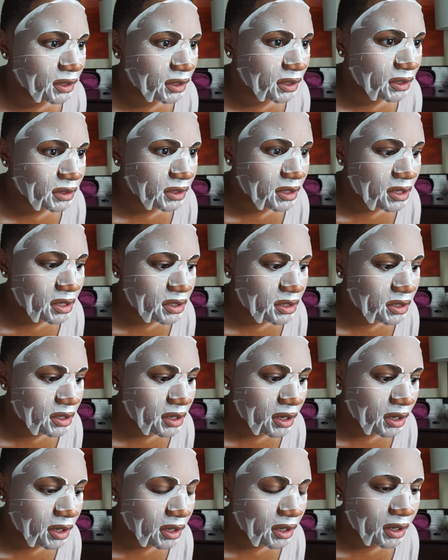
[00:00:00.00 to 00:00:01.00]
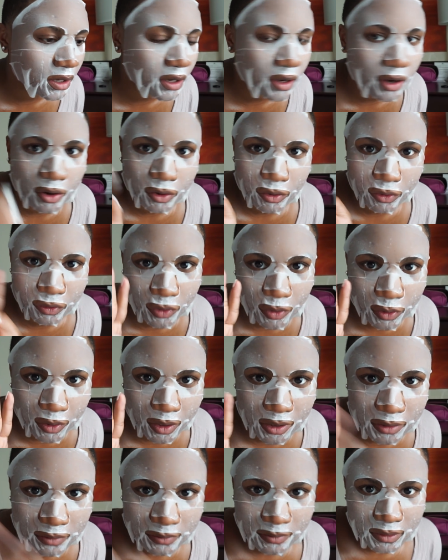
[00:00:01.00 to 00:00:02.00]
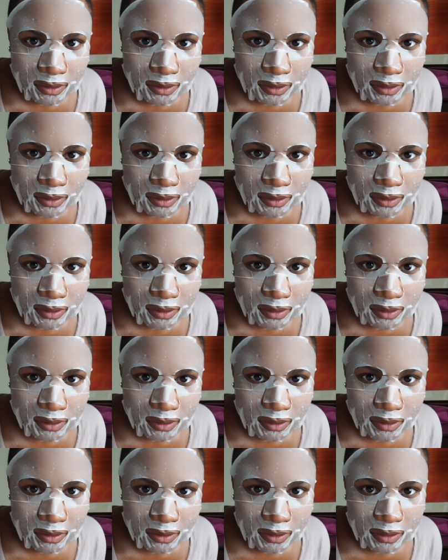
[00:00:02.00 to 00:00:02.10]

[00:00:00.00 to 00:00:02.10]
This is day 4.